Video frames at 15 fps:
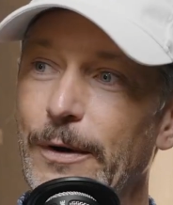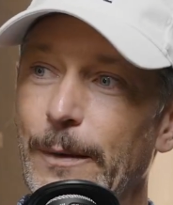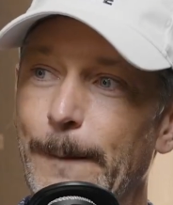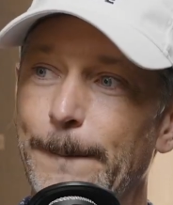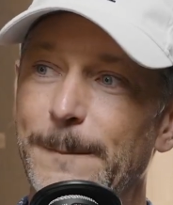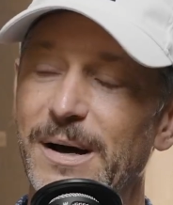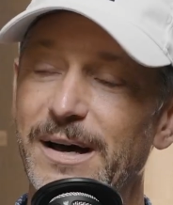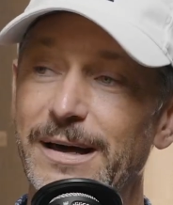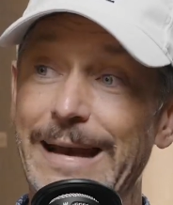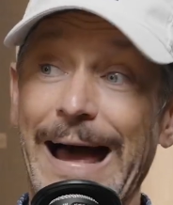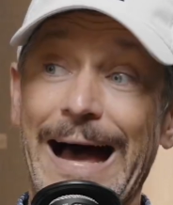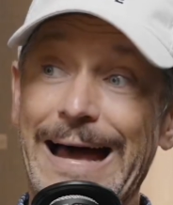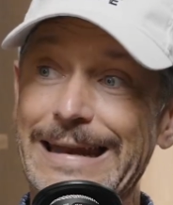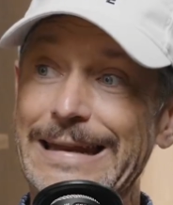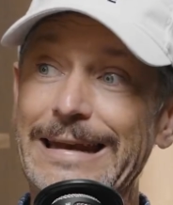but
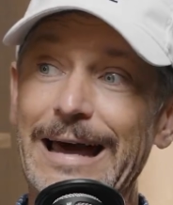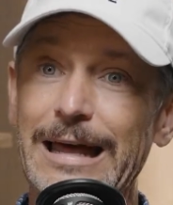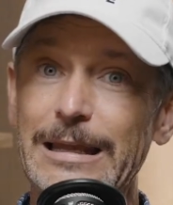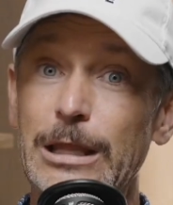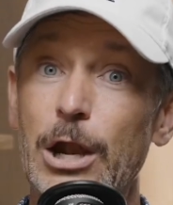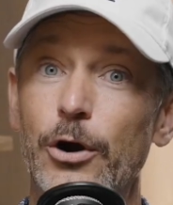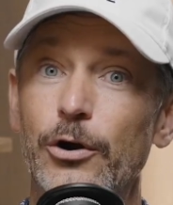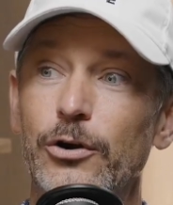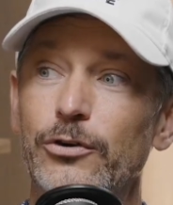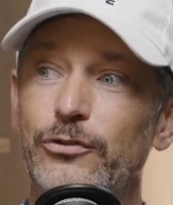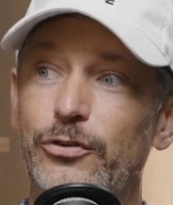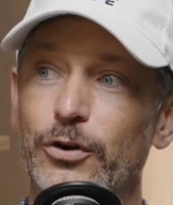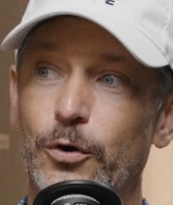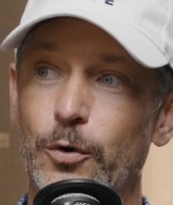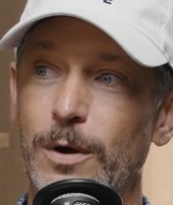I did not learn
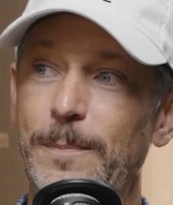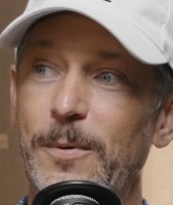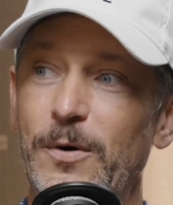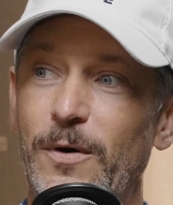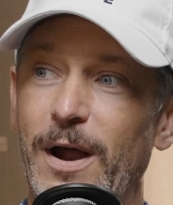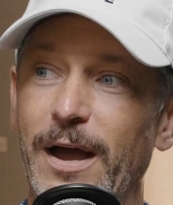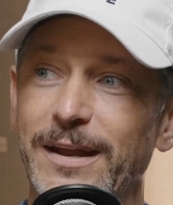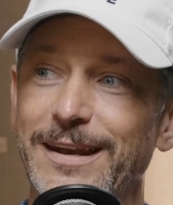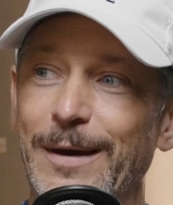to grip it right.